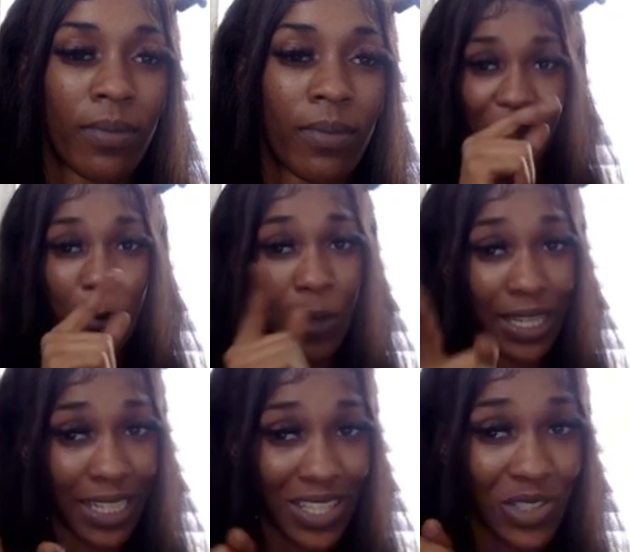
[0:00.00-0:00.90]
For
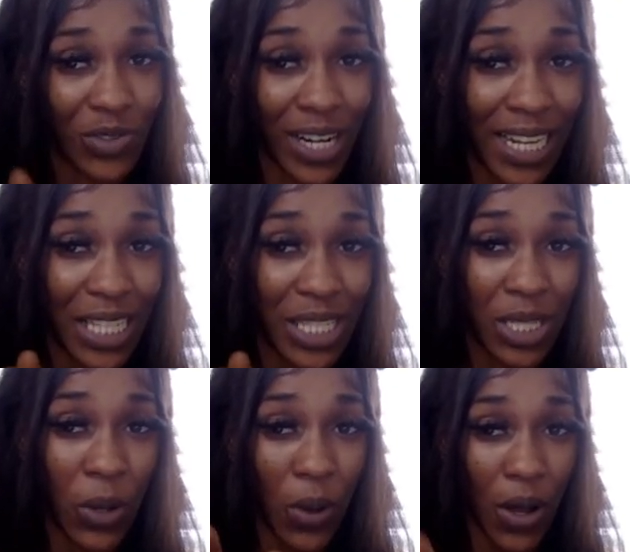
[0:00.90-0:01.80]
one, it's raining
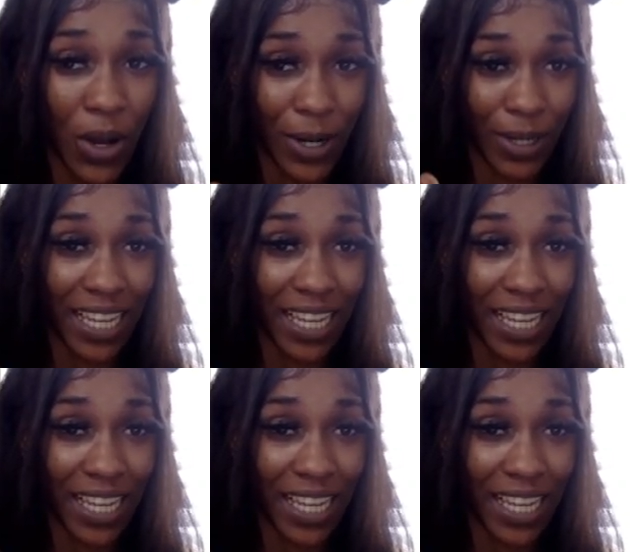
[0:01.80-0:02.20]
so hard